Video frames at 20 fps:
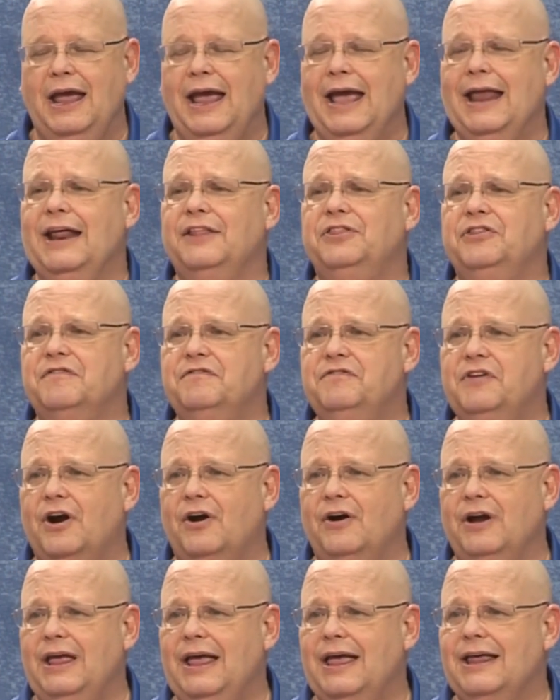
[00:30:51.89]
And at the
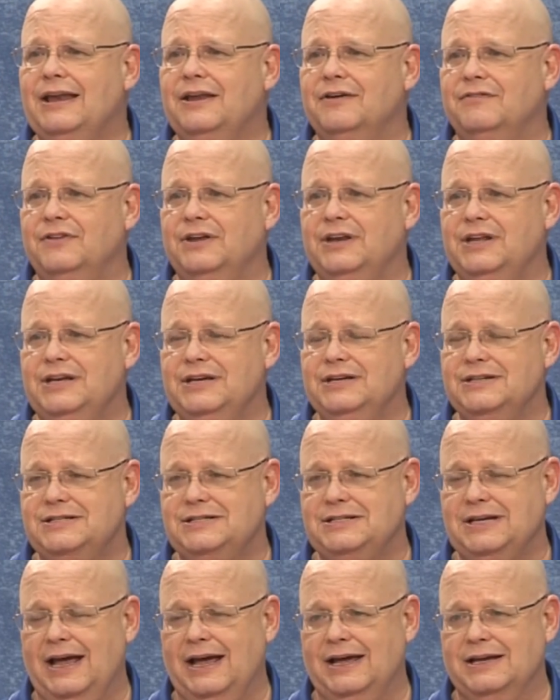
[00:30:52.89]
very end of it, he
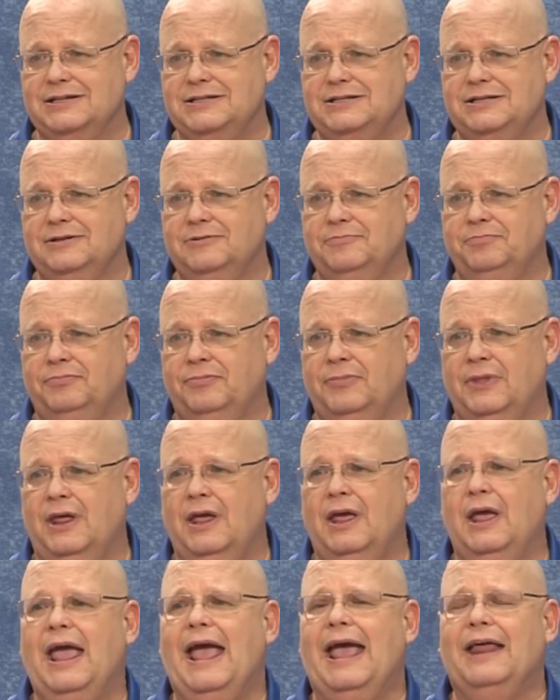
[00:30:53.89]
says,
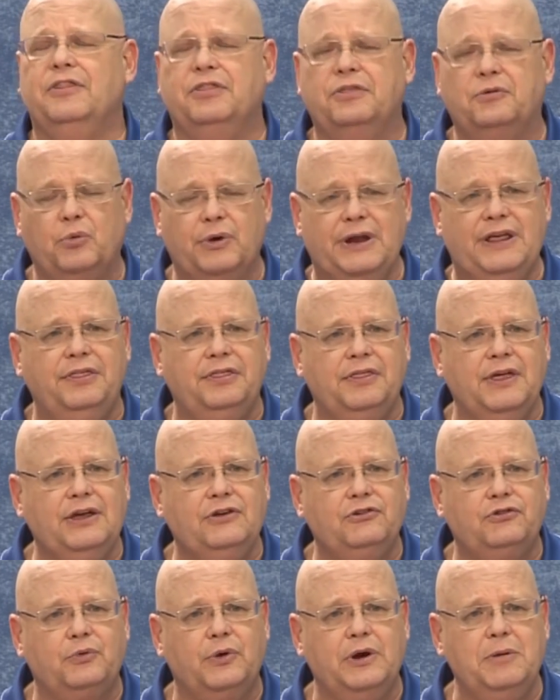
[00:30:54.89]
And three
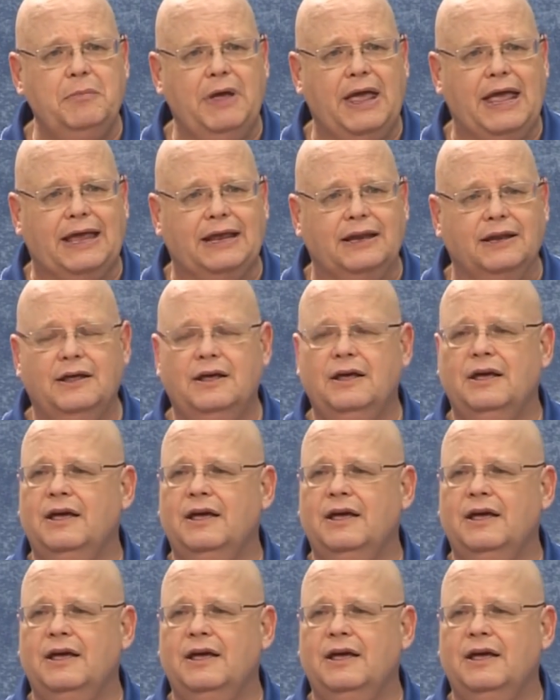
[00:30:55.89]
things remain